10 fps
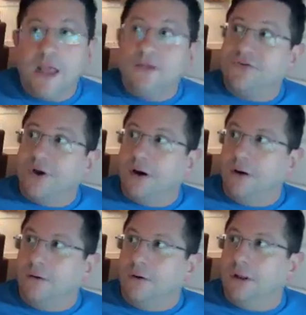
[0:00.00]

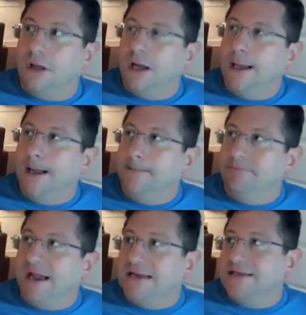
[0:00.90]
So
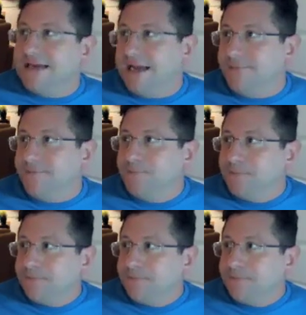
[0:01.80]
I did.